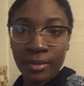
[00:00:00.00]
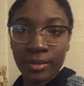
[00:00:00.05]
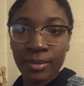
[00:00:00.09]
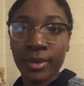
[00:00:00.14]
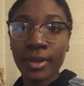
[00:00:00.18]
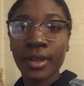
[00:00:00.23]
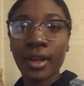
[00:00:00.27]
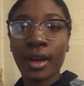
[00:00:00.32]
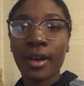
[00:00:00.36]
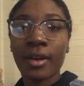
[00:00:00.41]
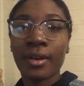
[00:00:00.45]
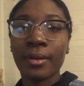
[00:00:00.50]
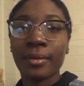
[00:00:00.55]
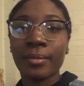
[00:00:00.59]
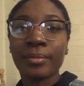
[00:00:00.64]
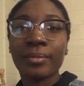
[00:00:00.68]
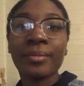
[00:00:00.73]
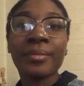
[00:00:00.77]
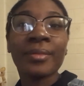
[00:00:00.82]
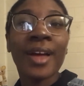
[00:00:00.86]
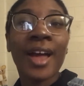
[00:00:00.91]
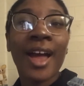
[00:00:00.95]
Where, um,
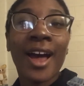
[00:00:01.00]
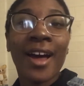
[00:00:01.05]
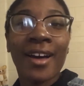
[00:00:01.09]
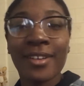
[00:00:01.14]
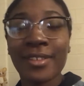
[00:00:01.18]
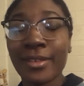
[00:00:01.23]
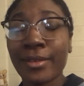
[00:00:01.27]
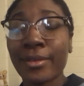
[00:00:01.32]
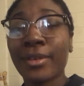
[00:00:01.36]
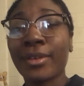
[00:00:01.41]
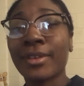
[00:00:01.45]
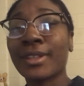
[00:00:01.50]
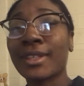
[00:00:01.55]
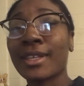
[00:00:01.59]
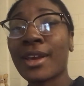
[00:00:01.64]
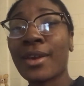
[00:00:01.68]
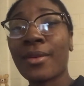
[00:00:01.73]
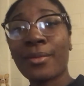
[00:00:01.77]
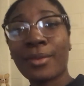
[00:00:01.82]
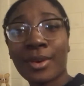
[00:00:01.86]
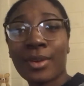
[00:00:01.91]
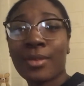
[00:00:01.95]
I was supposed to
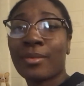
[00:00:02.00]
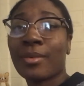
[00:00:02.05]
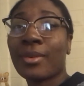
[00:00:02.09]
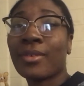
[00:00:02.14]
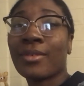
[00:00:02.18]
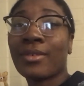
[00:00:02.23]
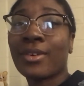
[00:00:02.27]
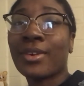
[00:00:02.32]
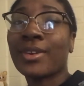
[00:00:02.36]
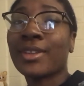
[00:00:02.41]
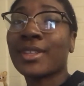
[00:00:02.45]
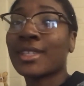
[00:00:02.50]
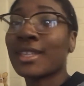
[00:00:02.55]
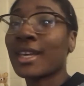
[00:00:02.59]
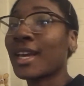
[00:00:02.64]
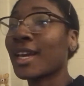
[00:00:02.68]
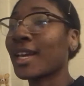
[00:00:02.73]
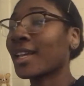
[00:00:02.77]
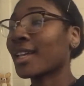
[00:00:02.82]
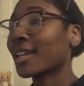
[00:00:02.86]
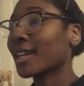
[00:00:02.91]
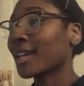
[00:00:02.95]
say, where's my phone so
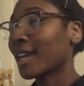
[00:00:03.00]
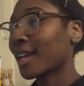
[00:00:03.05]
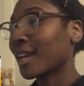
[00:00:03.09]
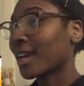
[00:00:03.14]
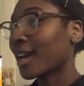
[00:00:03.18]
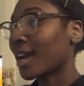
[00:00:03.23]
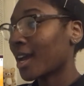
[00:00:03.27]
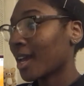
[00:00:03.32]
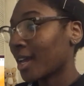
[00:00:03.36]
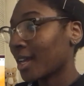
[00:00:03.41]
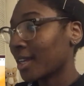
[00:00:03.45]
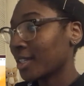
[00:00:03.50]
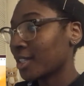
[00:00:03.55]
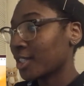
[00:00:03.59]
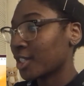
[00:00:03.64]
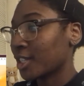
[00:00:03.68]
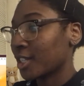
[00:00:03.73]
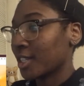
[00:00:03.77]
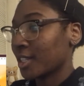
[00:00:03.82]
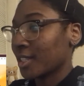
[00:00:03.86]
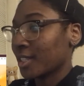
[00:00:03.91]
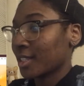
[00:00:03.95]
I can look at
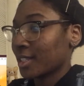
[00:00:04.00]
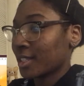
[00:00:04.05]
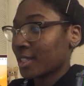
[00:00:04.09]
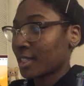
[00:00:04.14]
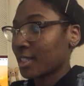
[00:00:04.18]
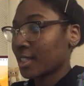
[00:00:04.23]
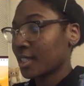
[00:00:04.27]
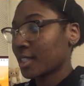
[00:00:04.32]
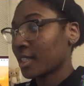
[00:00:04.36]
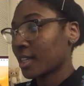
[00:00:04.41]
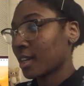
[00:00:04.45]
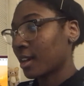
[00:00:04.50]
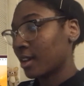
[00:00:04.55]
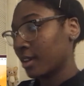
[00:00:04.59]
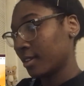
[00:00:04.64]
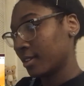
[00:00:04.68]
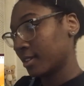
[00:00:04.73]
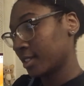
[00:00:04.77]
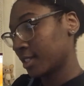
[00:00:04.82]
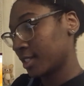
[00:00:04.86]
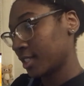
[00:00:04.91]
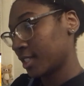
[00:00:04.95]
conscience, con
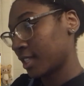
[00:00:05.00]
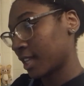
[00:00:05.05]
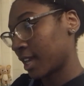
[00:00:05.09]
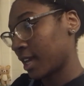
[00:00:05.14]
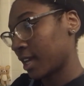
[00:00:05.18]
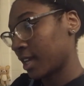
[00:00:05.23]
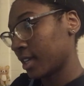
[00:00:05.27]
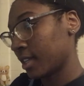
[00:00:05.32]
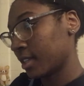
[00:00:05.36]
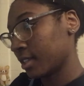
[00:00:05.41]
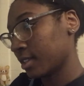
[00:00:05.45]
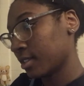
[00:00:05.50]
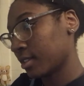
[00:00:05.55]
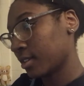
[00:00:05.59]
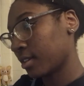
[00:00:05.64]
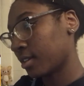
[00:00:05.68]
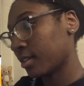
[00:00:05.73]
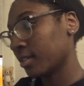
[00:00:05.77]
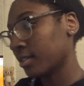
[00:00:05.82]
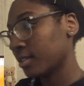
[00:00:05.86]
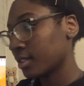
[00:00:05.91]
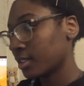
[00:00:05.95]
science,
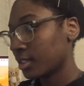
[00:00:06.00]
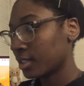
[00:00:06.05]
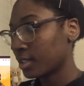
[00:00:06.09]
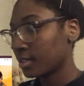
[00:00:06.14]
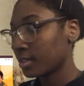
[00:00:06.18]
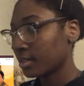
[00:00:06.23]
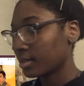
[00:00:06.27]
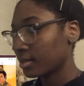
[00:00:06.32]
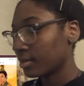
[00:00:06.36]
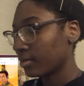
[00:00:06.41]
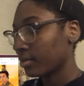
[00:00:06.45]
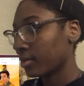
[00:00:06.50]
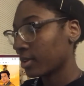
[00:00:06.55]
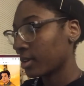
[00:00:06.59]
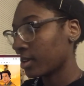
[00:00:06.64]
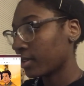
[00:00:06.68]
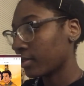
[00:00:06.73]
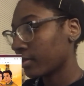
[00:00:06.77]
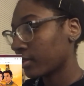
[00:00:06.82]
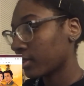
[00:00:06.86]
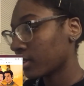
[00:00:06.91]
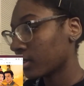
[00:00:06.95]
conscience,
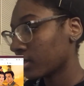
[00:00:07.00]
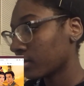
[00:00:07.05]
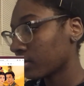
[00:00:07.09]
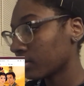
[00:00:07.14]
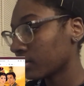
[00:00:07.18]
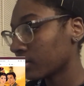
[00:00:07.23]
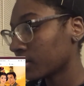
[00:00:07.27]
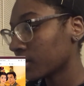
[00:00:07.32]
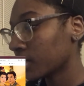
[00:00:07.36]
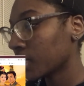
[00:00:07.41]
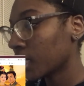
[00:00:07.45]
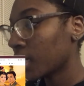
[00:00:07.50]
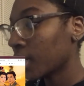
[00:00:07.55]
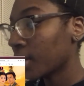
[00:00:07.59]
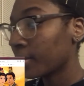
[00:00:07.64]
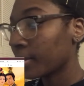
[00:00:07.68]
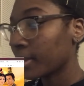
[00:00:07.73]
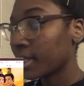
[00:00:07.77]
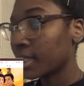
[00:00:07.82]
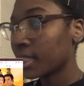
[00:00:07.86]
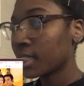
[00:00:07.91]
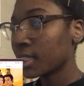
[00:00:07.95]
whatever.
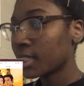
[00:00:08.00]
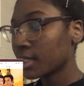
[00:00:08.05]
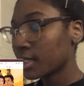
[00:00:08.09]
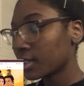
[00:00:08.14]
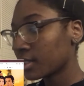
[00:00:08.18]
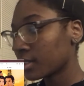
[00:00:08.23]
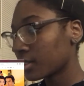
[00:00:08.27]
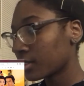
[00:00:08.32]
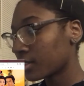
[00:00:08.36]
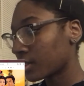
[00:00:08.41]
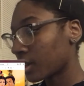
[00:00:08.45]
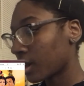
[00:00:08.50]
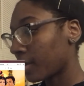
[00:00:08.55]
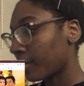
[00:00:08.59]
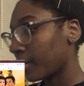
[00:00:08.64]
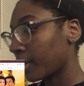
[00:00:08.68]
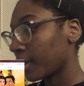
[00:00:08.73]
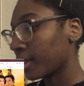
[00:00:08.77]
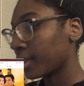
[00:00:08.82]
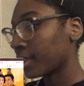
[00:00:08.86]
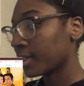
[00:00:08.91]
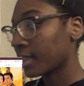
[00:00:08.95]
But this is a
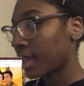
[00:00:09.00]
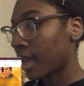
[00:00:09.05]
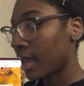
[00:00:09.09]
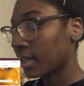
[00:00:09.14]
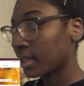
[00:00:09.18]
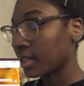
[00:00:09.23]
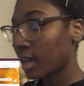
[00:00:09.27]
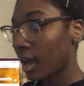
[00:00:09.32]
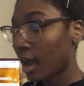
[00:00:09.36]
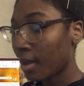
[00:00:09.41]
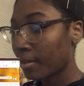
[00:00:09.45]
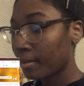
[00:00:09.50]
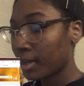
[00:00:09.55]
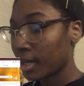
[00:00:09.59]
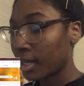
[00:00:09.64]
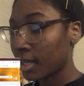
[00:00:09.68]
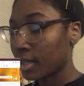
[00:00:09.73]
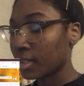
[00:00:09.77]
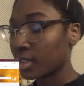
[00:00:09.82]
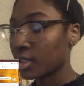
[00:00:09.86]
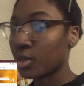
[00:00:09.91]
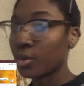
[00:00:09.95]
drama that got me
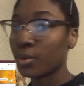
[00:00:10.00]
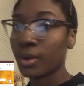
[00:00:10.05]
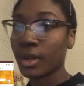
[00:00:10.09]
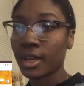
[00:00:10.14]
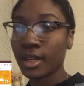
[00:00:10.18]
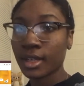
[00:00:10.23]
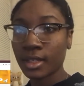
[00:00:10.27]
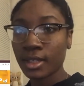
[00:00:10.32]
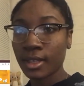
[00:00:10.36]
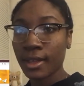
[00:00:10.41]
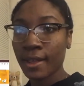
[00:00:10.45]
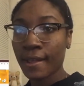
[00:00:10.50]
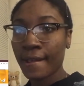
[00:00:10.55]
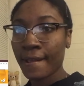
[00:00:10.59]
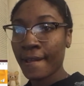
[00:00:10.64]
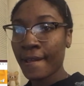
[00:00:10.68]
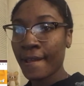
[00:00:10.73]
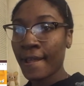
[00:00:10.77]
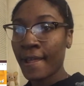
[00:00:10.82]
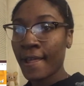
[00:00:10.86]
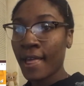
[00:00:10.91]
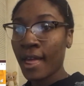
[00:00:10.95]
into it.
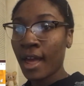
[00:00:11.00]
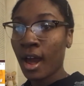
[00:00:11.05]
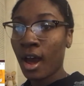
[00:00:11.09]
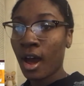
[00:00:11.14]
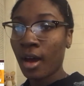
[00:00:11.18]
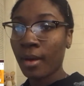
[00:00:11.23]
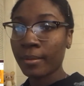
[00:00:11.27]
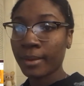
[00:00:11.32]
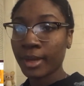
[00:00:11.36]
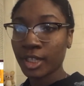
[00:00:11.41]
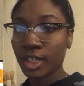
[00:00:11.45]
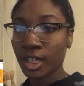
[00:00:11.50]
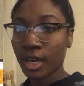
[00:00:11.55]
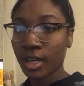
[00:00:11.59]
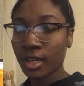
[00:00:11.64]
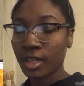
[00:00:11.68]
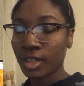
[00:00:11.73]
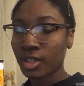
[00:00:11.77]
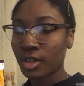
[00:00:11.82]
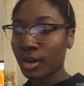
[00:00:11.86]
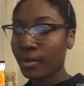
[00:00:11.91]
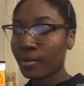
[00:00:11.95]
All my
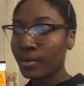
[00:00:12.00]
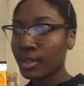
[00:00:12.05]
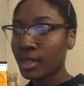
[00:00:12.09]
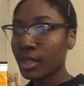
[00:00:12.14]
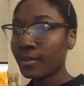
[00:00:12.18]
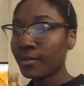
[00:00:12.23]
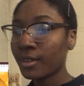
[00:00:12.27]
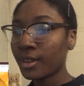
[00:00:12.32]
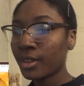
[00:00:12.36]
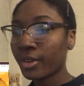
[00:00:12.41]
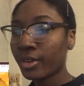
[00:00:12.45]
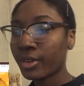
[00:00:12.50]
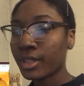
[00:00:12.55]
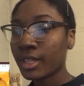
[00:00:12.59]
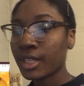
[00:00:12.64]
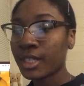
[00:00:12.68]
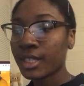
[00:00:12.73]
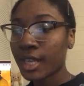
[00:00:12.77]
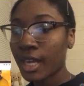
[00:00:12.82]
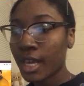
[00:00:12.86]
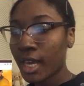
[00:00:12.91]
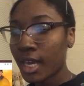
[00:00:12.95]
Chinese dramas, even though
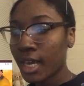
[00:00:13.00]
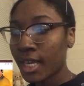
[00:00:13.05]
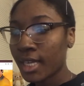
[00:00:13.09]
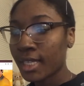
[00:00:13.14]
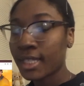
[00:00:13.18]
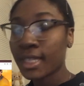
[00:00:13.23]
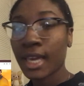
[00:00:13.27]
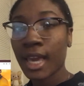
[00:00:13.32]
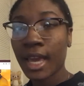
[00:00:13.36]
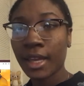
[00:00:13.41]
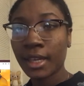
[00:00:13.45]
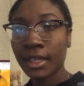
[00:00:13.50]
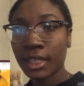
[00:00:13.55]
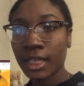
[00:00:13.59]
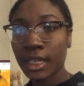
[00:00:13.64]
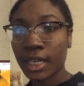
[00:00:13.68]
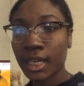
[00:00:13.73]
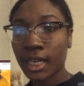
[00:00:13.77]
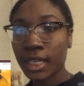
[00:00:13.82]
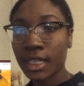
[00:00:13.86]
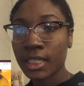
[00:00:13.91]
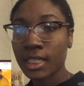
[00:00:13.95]
this is
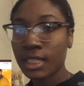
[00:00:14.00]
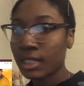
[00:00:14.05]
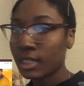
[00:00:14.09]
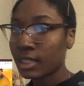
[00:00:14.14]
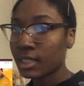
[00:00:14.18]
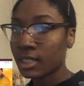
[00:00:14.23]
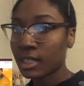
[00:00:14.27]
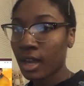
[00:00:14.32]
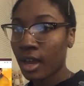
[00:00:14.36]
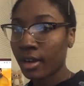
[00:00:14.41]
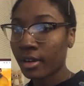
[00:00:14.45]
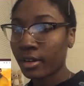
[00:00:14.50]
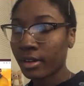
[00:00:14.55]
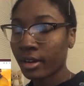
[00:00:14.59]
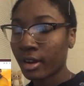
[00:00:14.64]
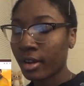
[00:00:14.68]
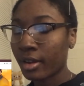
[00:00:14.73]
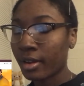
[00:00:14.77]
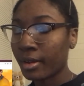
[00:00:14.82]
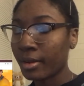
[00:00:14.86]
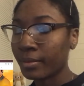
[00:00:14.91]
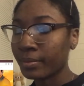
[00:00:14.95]
Cantonese and it's not
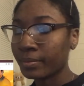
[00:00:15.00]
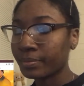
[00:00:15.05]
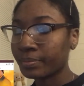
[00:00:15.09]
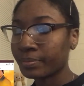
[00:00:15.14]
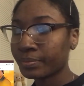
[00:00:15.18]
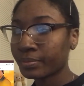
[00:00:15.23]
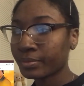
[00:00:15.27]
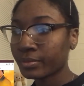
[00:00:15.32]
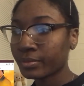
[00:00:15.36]
um